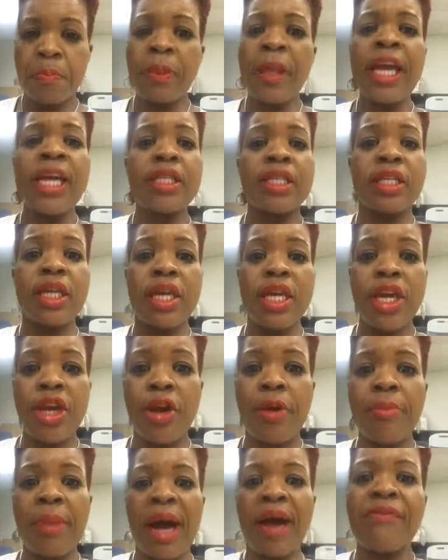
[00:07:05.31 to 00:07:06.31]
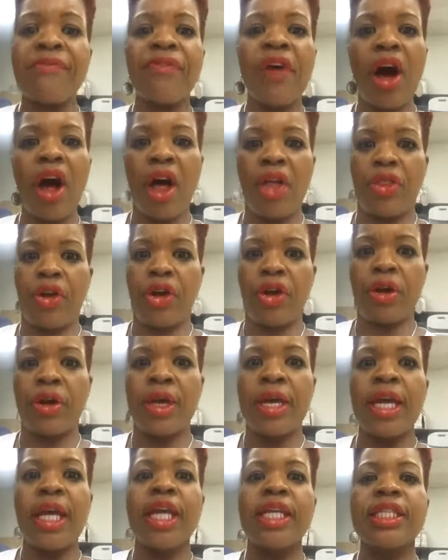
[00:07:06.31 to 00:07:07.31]
And to hear my father
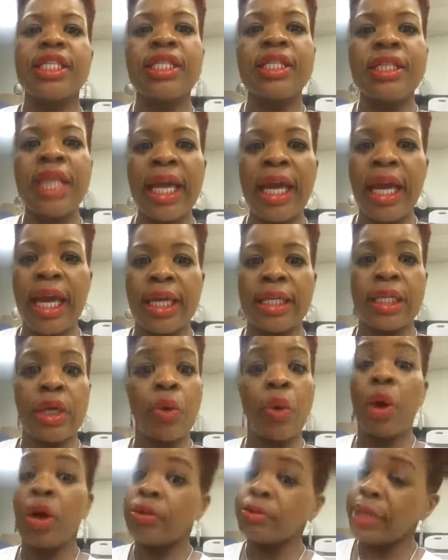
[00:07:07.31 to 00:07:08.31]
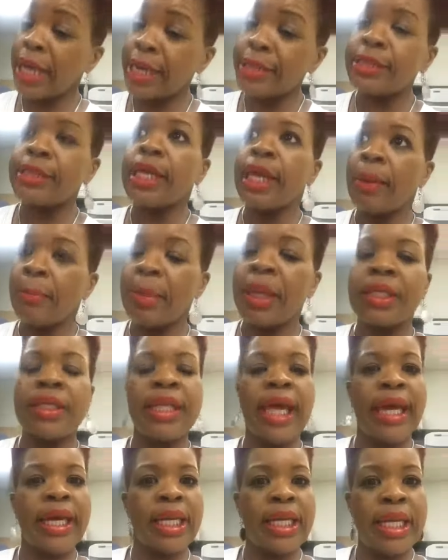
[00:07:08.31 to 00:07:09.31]
lay
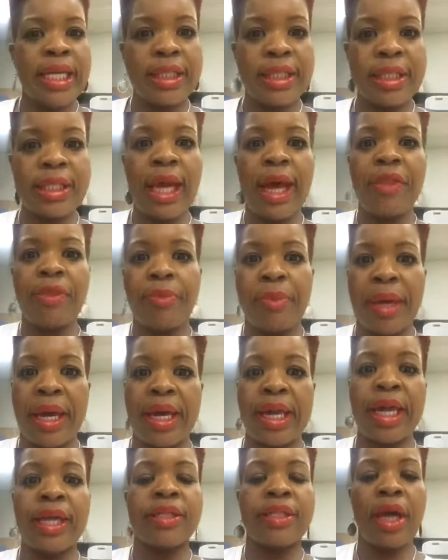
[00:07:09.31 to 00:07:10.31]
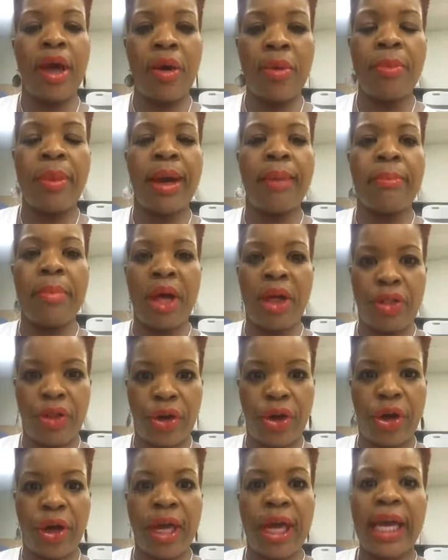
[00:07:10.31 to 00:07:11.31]
in his deathbed and tell my
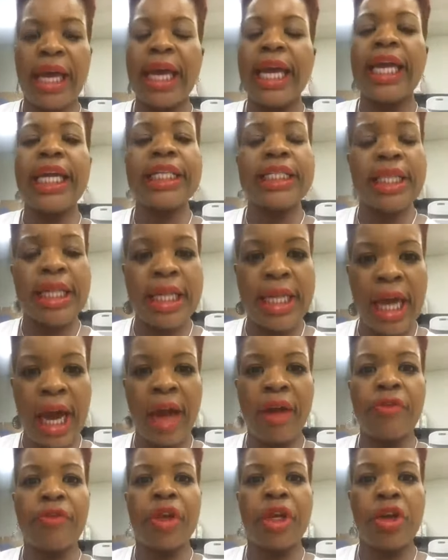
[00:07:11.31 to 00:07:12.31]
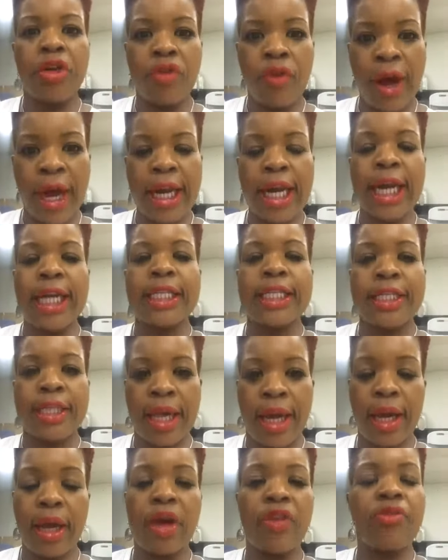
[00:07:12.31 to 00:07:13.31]
mother he did not regret a
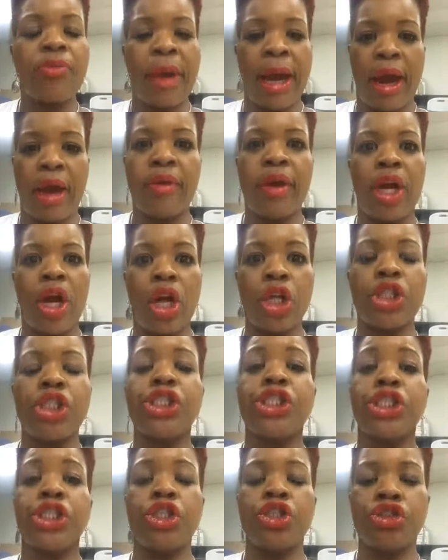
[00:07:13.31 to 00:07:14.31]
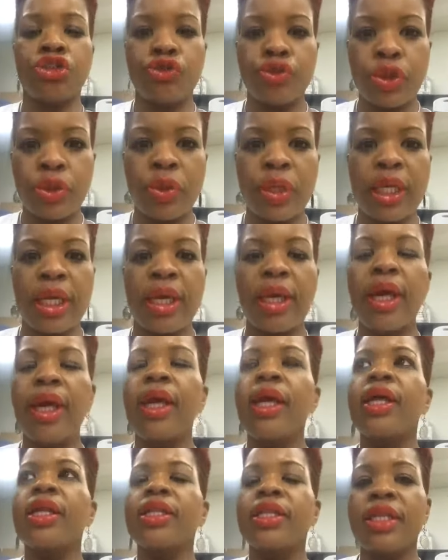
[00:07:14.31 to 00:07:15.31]
day of marrying her. She truly
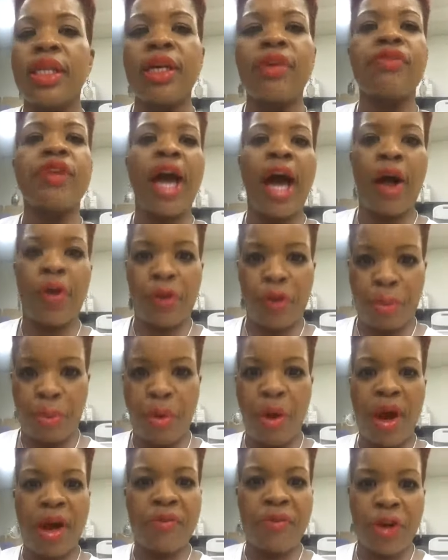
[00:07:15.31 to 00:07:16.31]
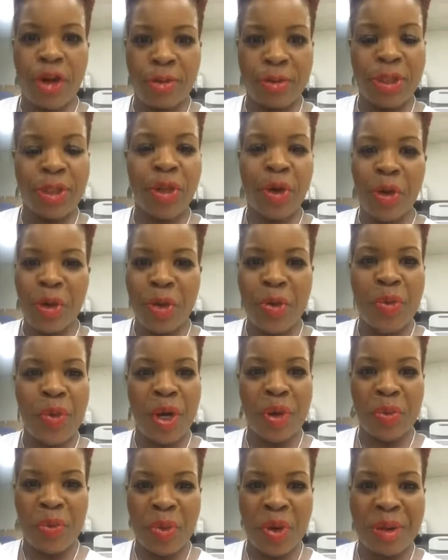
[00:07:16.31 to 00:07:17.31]
lived out the Proverbs
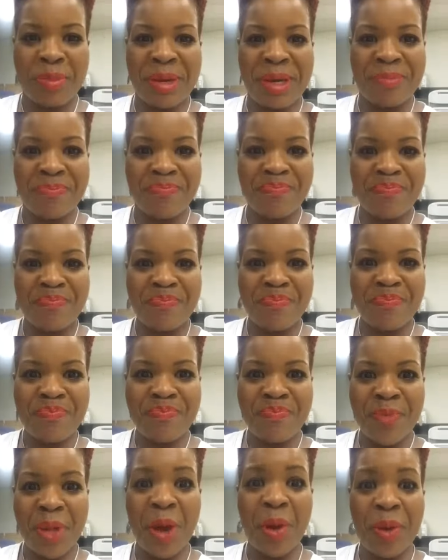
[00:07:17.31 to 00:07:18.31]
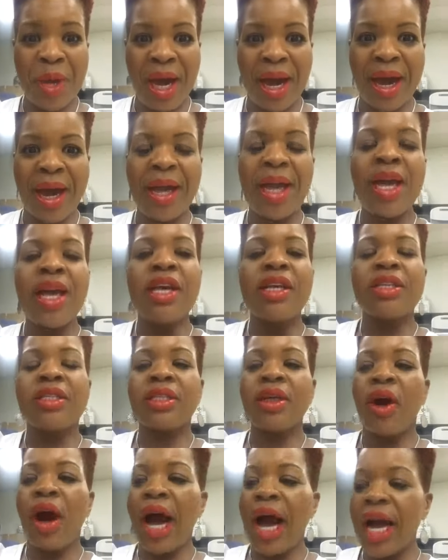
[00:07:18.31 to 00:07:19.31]
31 woman. Okay,
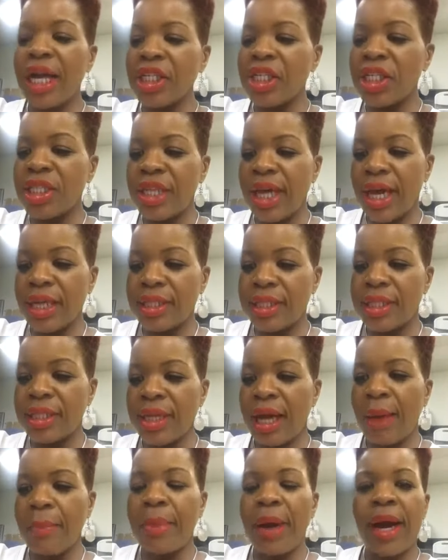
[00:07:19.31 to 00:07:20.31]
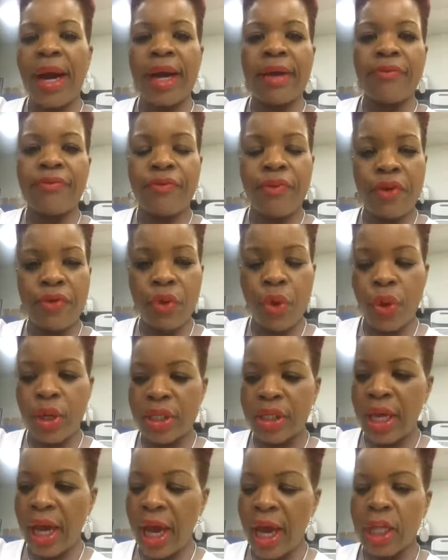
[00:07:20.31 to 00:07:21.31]
so I just had to stop by and, of
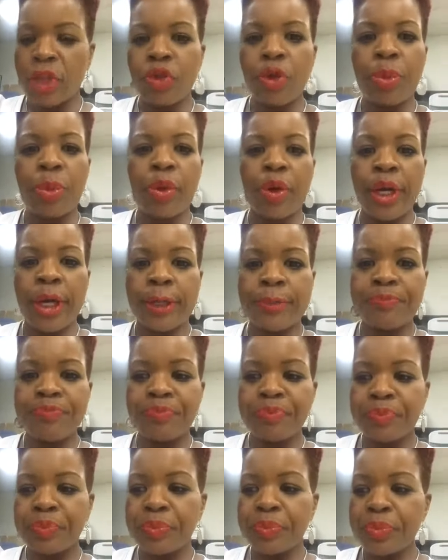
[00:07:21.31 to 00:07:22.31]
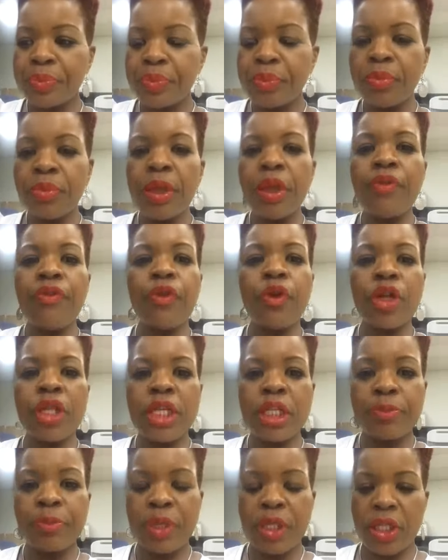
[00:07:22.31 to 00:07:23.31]
course, ask for prayer for
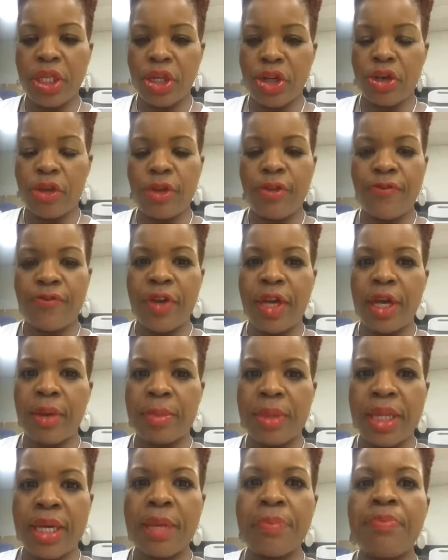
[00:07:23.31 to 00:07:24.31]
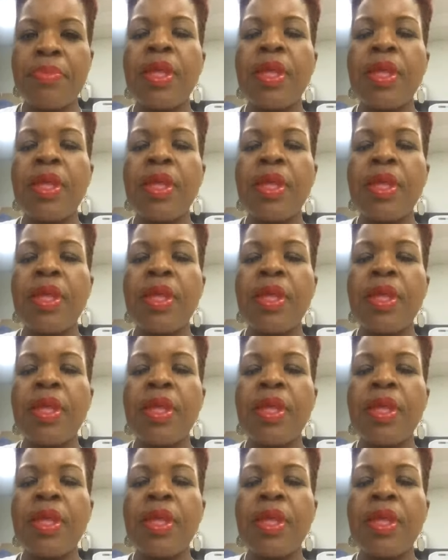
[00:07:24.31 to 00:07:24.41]
this particular family.